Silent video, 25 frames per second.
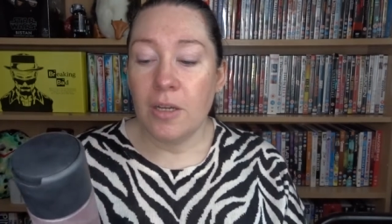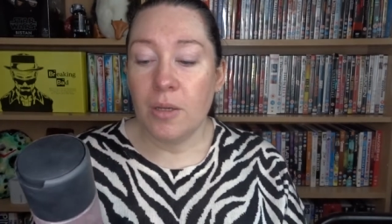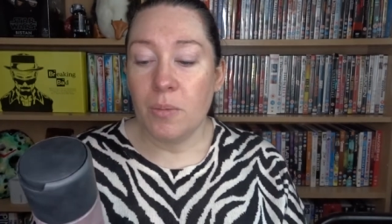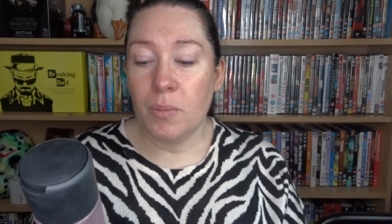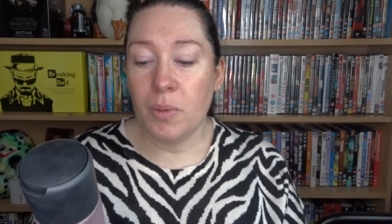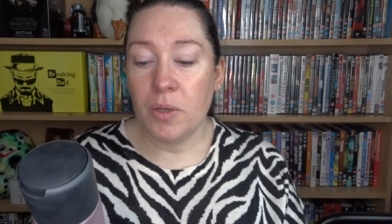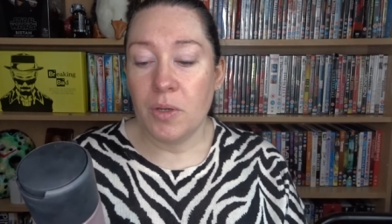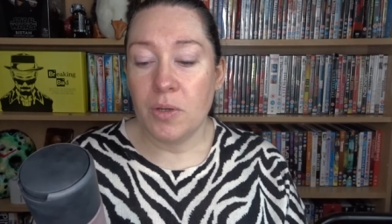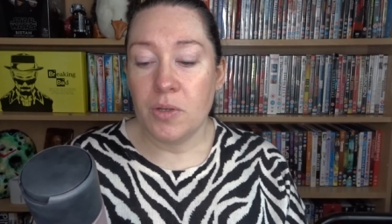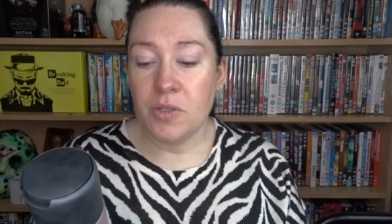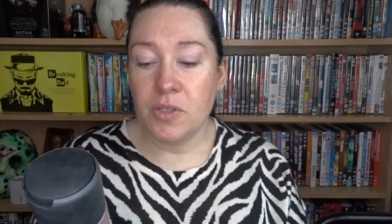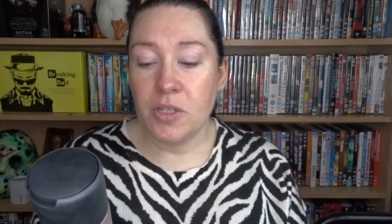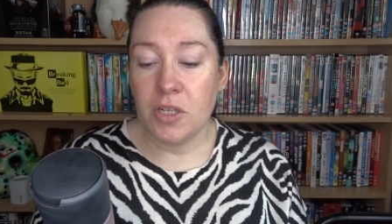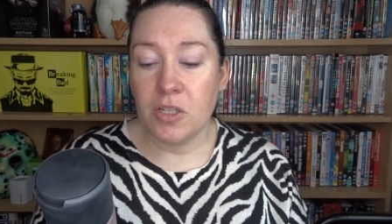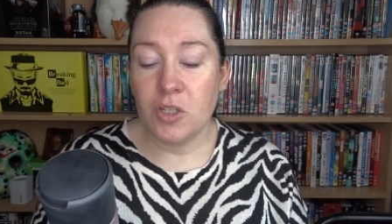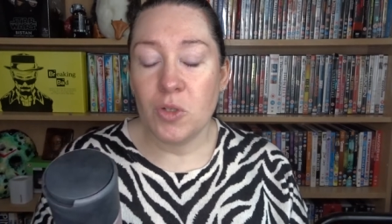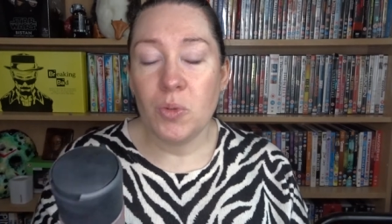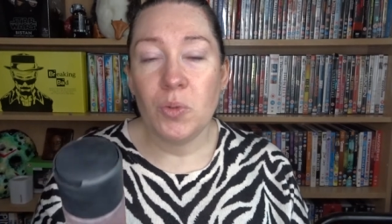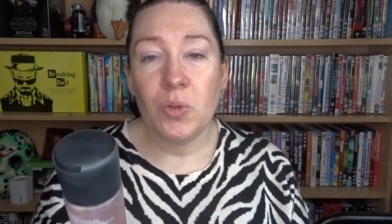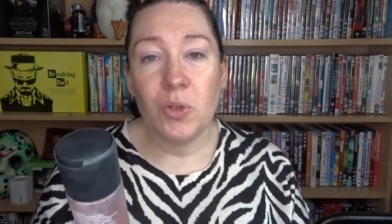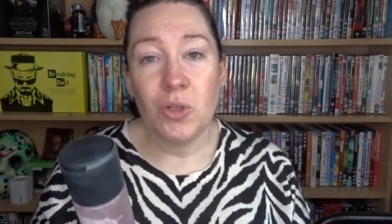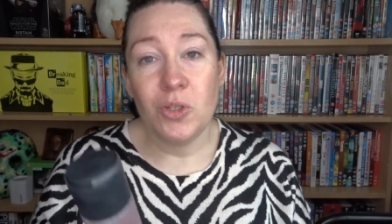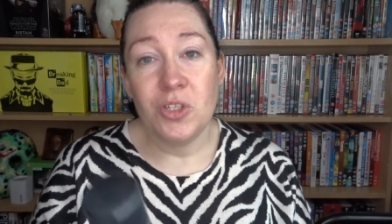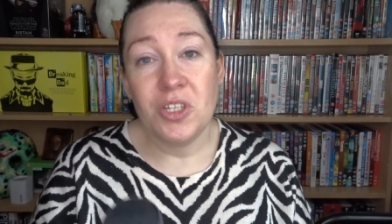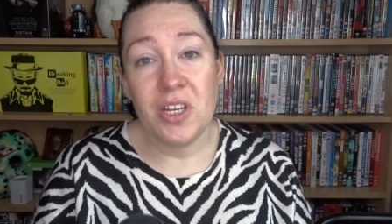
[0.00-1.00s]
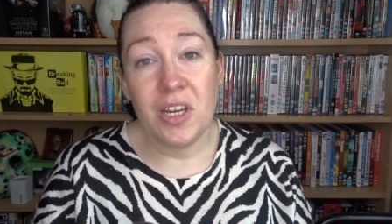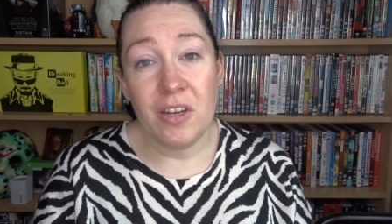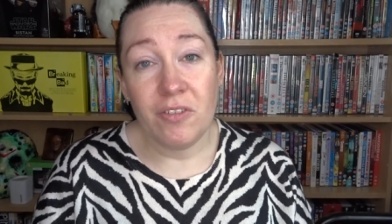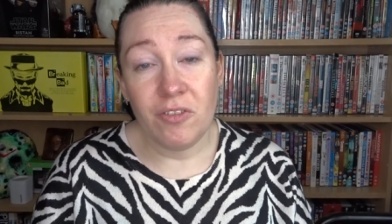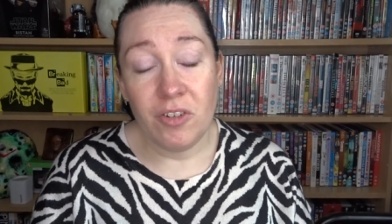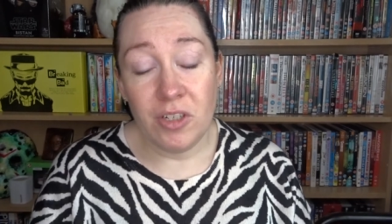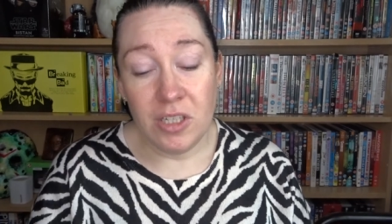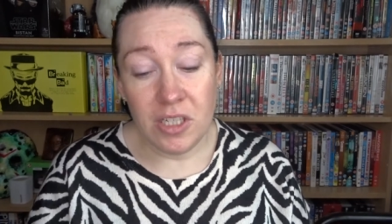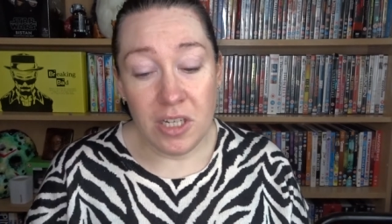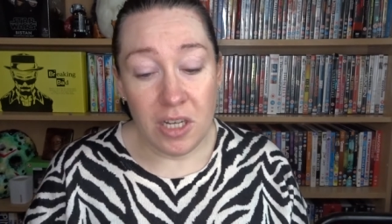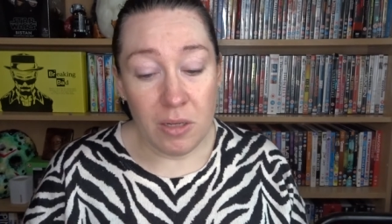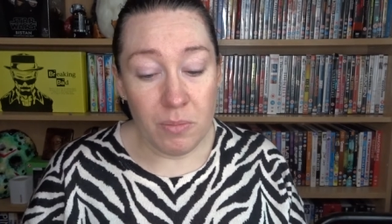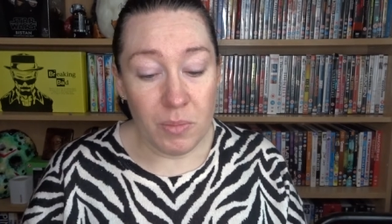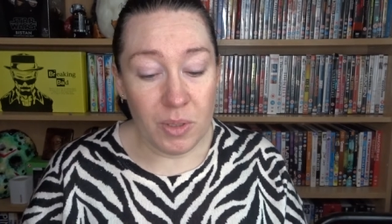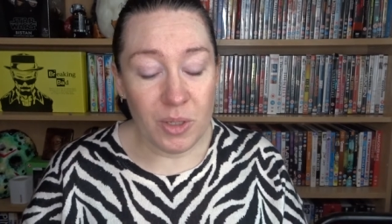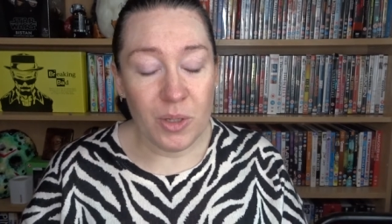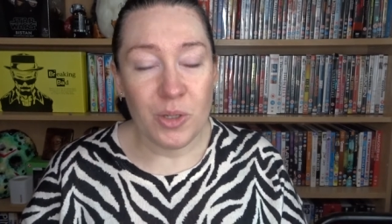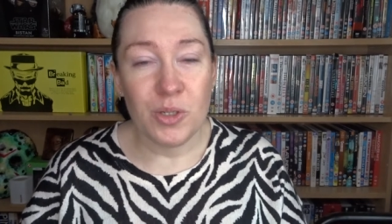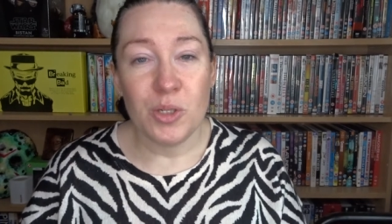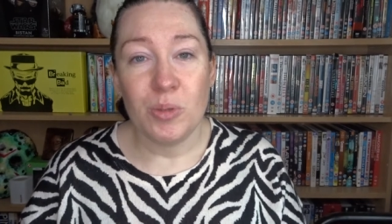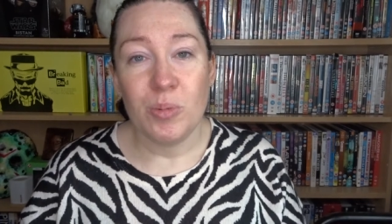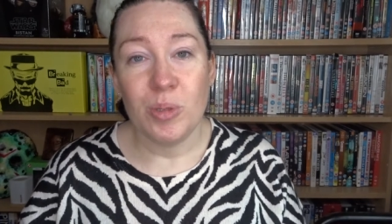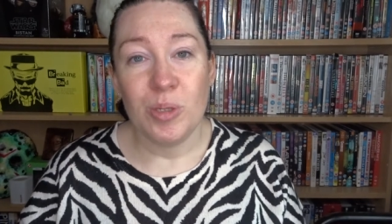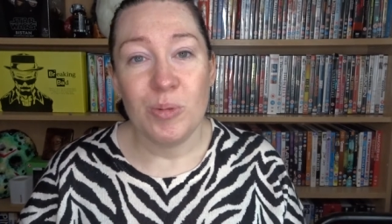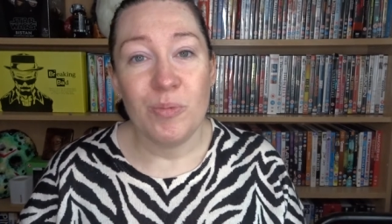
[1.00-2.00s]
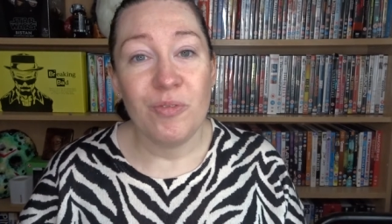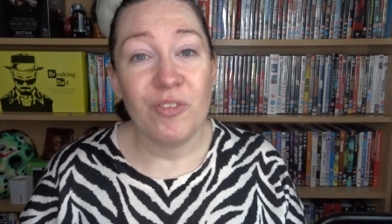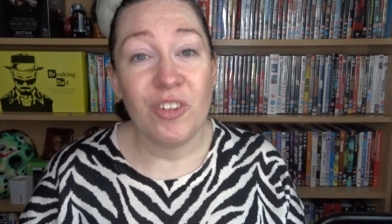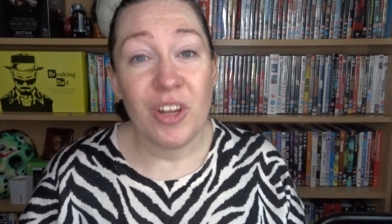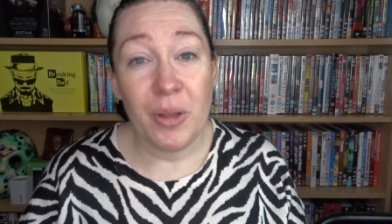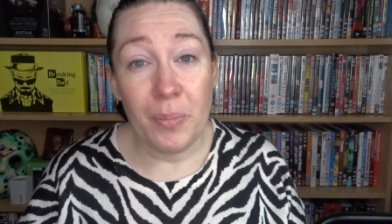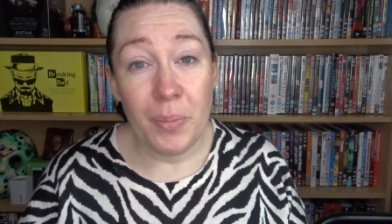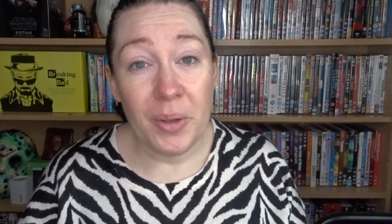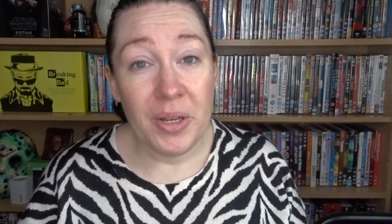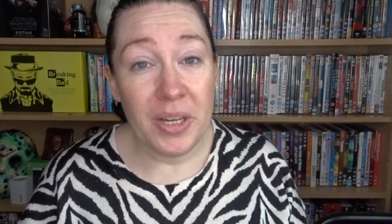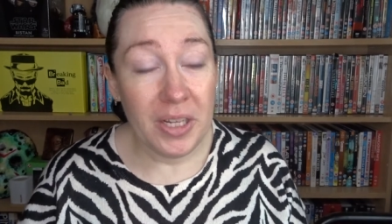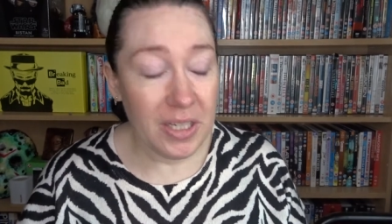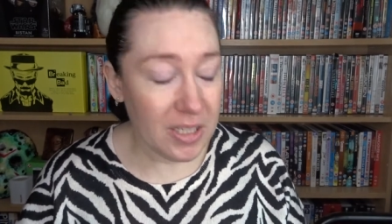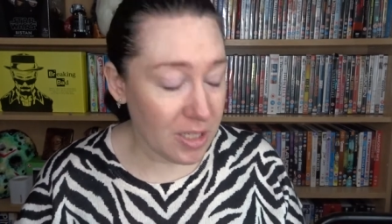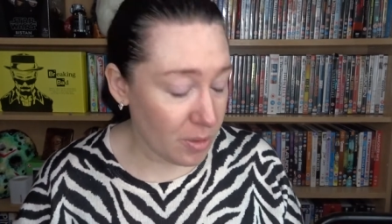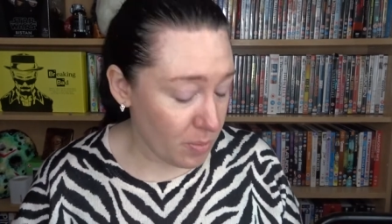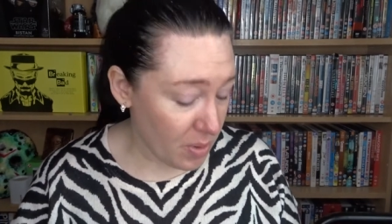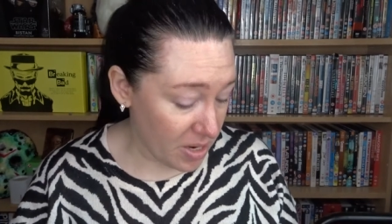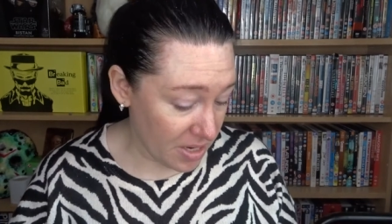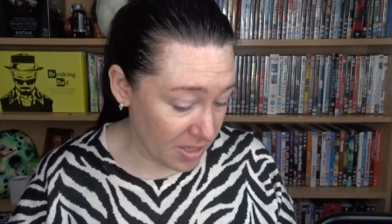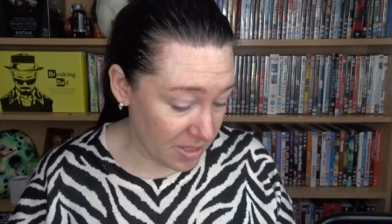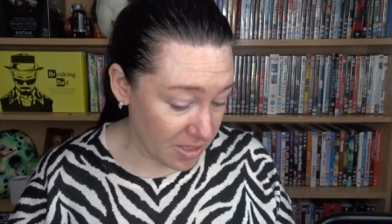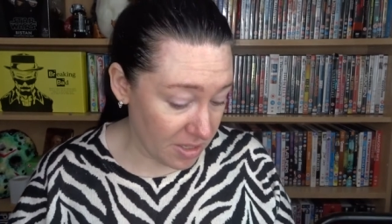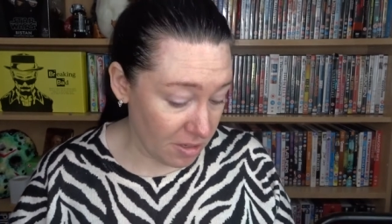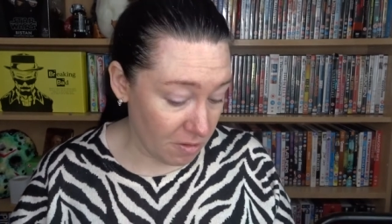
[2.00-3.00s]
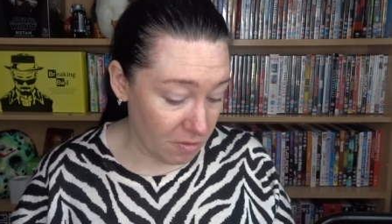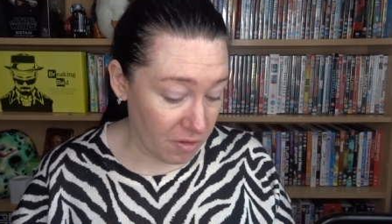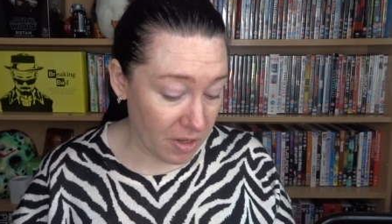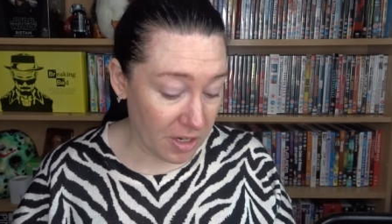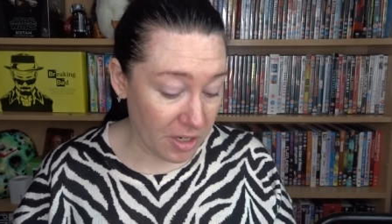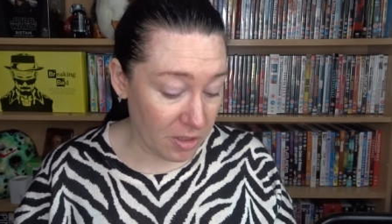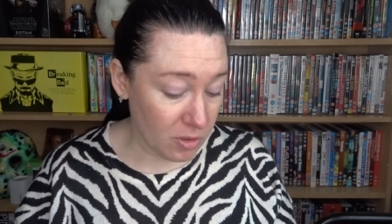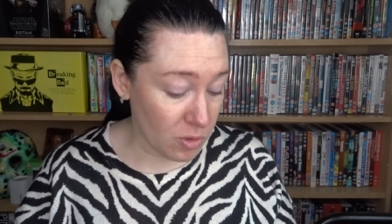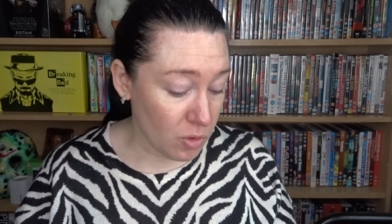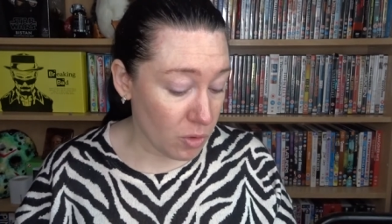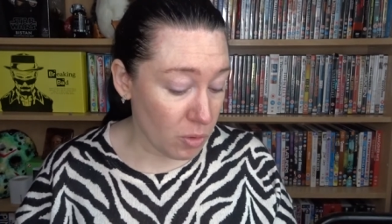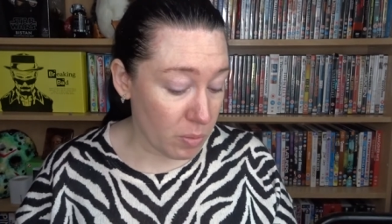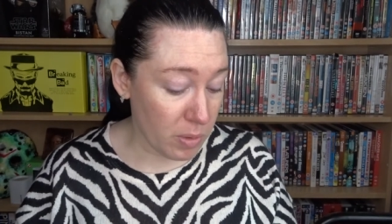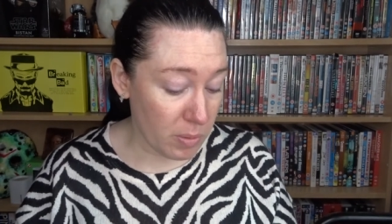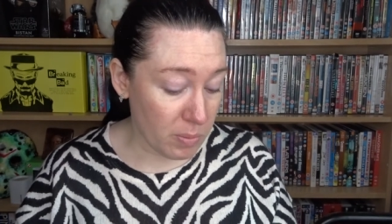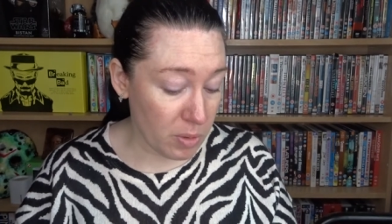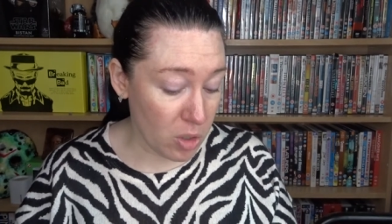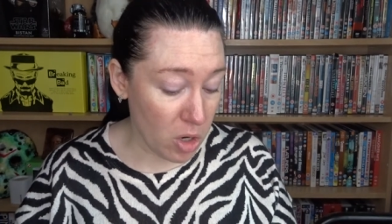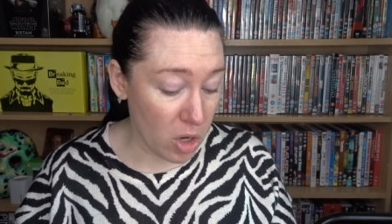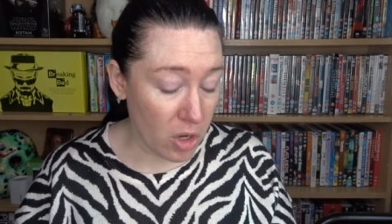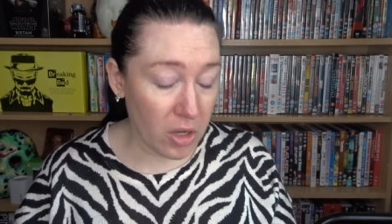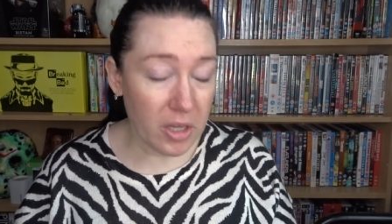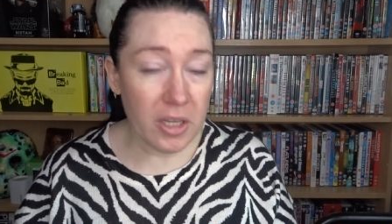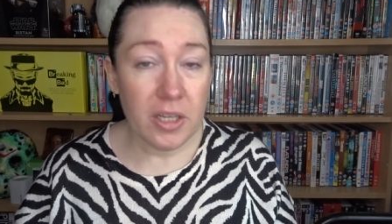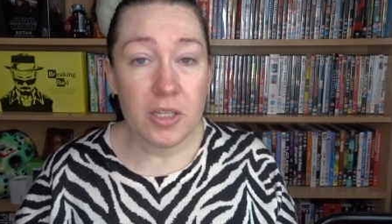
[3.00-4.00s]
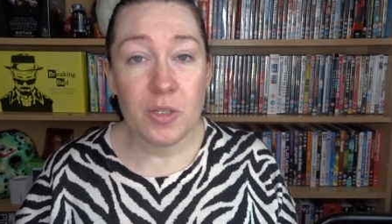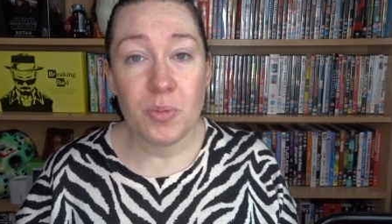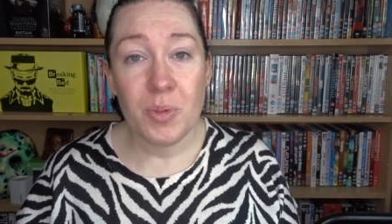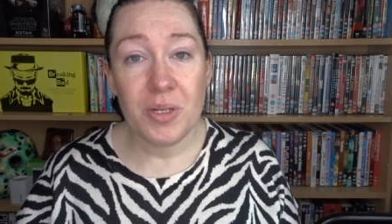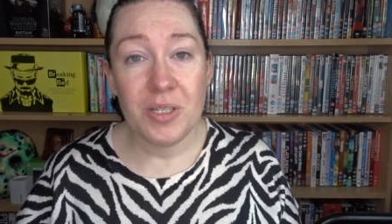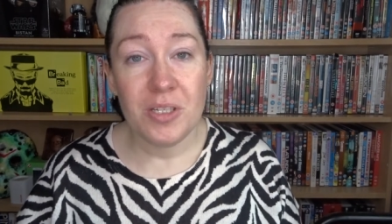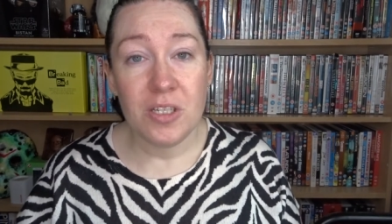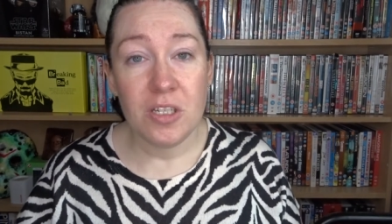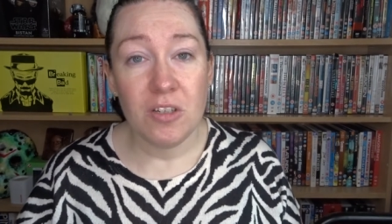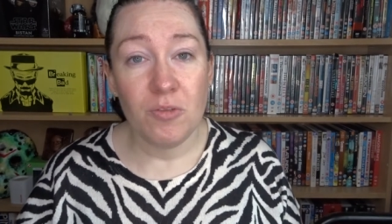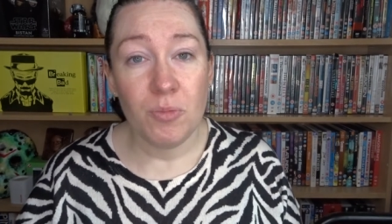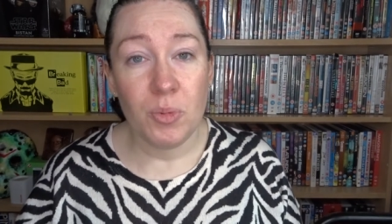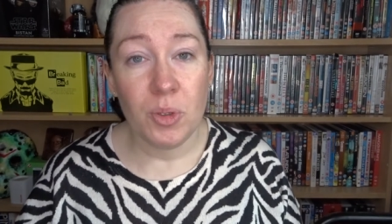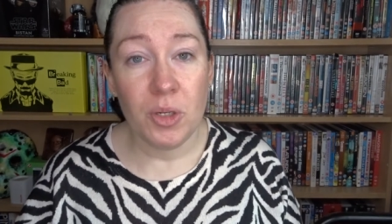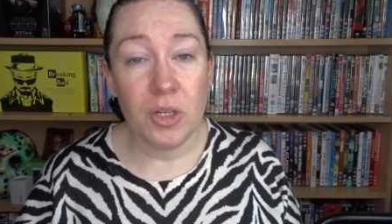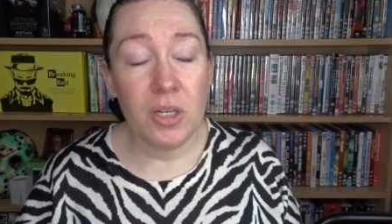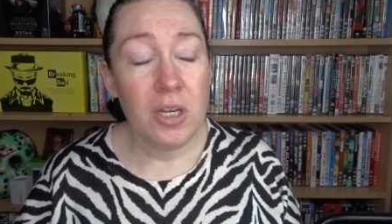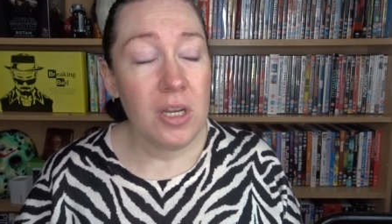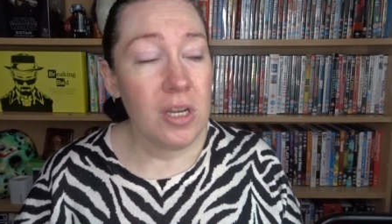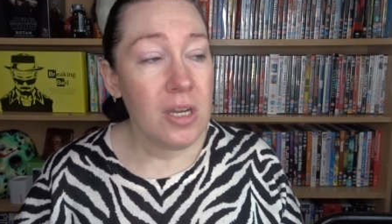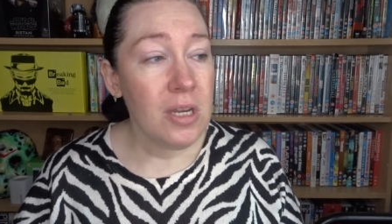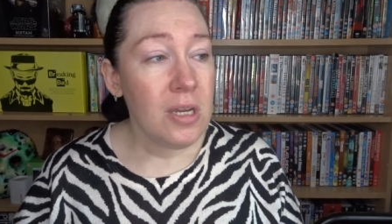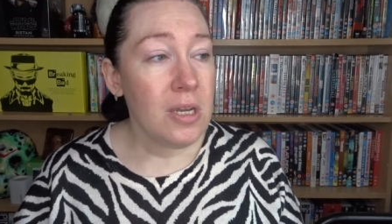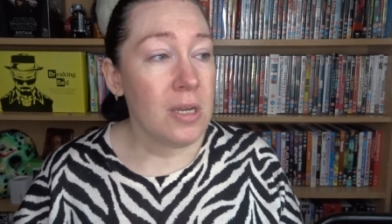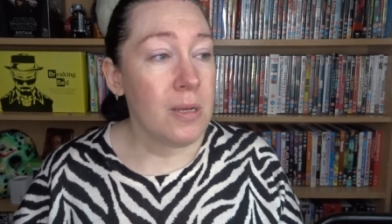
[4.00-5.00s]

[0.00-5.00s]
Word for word: because I don't use it every time because it was flipping expensive and I don't remember how expensive, but